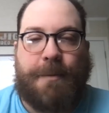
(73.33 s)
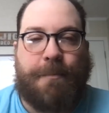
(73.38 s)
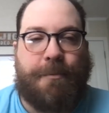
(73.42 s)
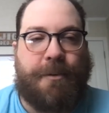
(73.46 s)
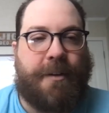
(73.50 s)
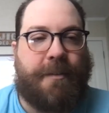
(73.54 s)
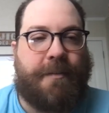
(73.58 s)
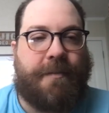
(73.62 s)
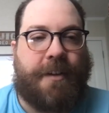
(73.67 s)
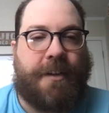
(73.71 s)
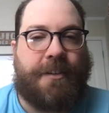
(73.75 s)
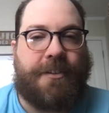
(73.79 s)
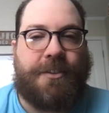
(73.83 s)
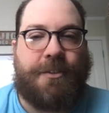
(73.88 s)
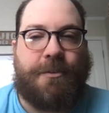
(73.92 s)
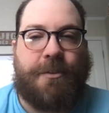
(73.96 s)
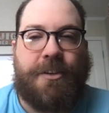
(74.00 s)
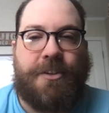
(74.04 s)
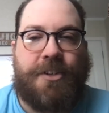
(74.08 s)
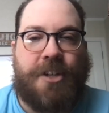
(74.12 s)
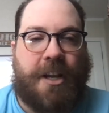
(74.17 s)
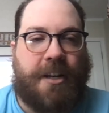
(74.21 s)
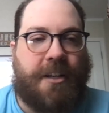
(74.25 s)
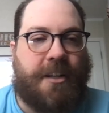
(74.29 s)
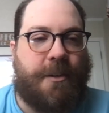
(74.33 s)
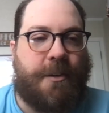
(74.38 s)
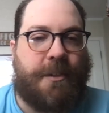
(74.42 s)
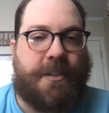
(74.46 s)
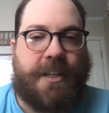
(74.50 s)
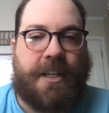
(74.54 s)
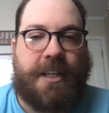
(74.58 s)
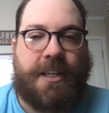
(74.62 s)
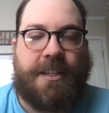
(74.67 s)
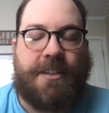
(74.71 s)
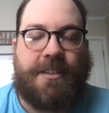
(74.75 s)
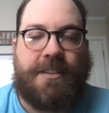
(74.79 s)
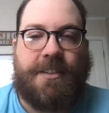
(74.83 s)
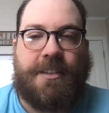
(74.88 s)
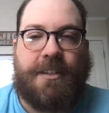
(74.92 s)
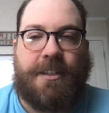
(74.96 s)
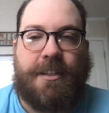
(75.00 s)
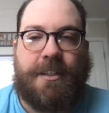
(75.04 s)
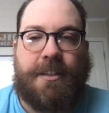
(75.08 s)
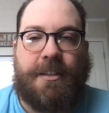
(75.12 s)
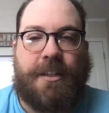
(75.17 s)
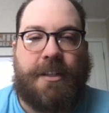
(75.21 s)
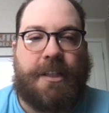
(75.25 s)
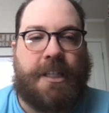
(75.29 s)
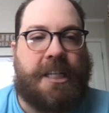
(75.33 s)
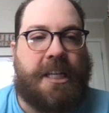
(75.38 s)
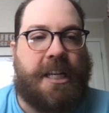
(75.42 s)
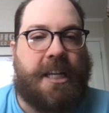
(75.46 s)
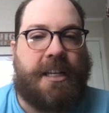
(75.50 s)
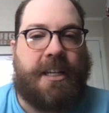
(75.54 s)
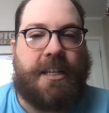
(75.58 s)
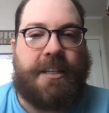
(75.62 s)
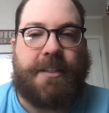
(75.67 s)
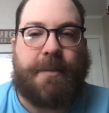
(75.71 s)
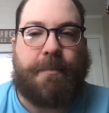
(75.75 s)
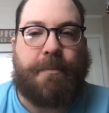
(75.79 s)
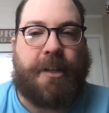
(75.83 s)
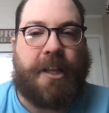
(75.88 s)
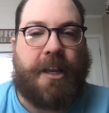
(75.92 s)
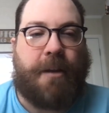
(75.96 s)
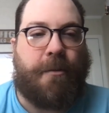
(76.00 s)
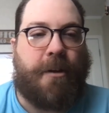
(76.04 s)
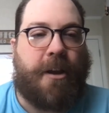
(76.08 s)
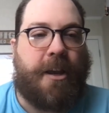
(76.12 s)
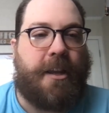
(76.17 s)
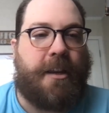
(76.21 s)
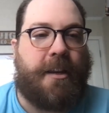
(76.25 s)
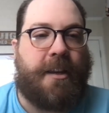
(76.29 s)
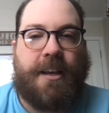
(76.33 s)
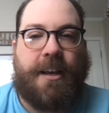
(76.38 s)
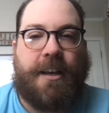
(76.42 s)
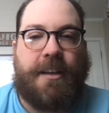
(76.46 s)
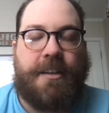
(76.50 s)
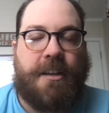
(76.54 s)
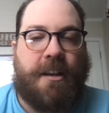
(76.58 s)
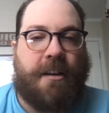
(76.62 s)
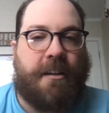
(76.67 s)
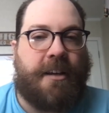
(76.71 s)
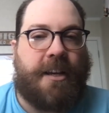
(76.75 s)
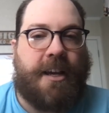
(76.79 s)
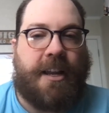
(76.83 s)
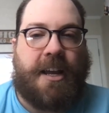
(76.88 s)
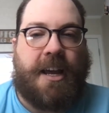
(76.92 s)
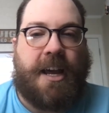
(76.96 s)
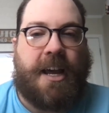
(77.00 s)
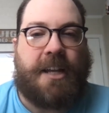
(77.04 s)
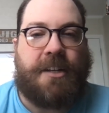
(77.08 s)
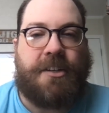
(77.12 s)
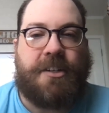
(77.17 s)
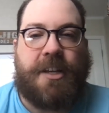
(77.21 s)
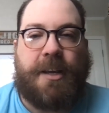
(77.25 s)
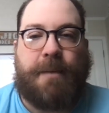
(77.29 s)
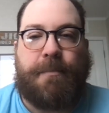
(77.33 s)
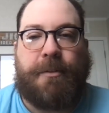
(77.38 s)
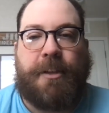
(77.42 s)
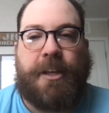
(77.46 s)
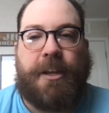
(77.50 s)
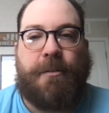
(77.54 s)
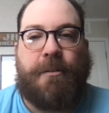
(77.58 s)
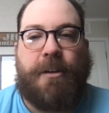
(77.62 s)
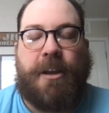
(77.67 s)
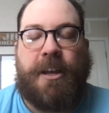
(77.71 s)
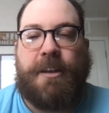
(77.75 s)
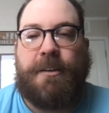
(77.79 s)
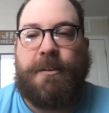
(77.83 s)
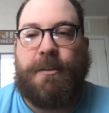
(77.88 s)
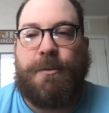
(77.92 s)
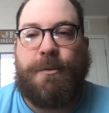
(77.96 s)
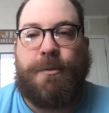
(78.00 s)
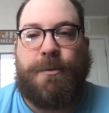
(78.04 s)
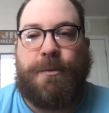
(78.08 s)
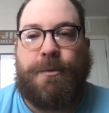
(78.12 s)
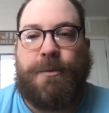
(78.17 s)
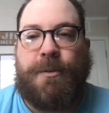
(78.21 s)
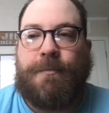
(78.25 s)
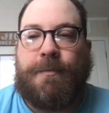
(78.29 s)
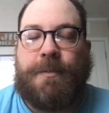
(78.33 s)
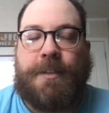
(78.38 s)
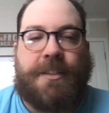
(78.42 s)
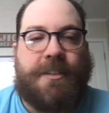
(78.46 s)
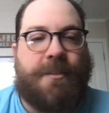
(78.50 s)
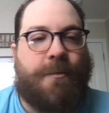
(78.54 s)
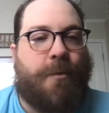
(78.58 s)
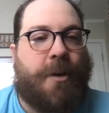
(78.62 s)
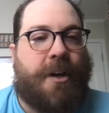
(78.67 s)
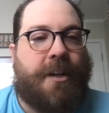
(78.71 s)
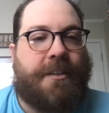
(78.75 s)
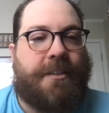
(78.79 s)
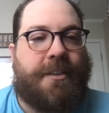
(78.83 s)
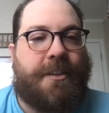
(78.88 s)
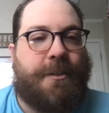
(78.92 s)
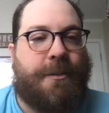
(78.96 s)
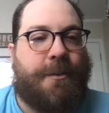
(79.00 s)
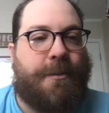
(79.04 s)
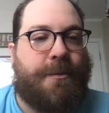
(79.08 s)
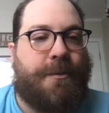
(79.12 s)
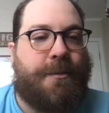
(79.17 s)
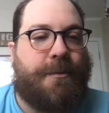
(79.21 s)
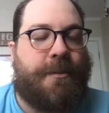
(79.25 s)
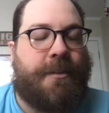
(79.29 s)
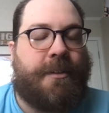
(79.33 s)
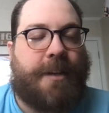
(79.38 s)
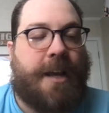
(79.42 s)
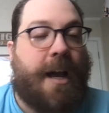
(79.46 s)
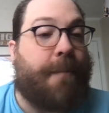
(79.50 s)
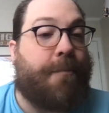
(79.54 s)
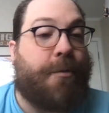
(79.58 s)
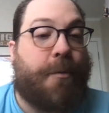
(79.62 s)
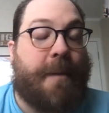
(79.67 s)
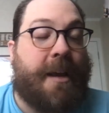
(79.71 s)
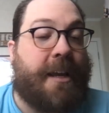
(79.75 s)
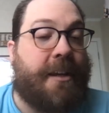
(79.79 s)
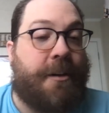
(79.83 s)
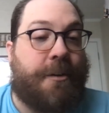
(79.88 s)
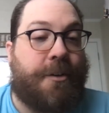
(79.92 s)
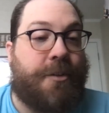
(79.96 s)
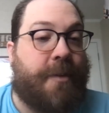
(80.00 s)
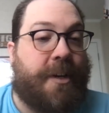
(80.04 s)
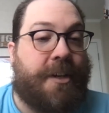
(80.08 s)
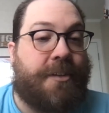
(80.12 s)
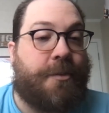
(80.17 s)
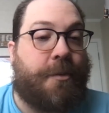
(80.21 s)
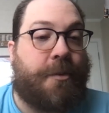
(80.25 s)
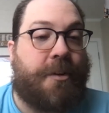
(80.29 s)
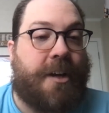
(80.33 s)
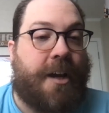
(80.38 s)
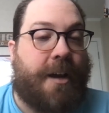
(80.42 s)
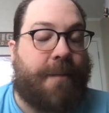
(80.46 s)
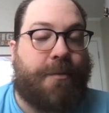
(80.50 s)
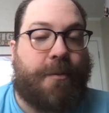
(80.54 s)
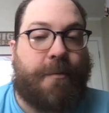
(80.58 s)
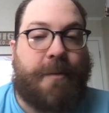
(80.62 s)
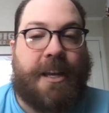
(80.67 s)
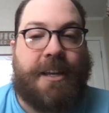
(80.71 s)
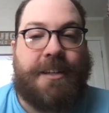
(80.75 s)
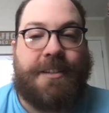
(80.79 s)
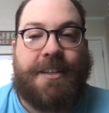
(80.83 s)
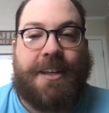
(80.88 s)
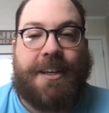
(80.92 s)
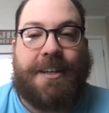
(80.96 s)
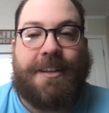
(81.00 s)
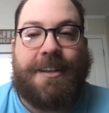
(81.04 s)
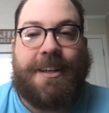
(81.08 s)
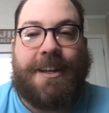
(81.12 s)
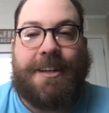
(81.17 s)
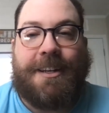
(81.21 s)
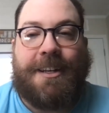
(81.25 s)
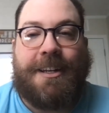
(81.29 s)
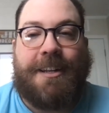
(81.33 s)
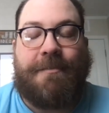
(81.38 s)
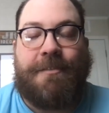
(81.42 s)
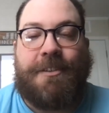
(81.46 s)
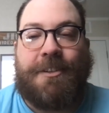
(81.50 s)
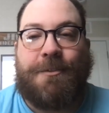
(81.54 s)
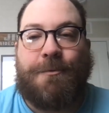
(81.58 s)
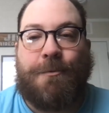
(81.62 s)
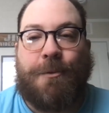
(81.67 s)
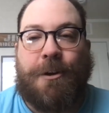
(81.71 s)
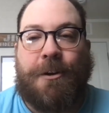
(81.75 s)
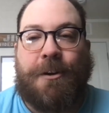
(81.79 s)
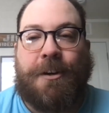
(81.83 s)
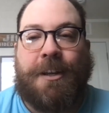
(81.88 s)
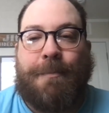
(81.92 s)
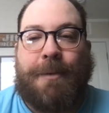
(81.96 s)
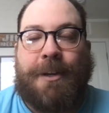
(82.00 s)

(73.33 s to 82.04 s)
a pretty fun story. John Cusack is the lead. He's a playwright, a young kind of hotshot playwright who doesn't want to compromise, do any sort of compromise on any of his work.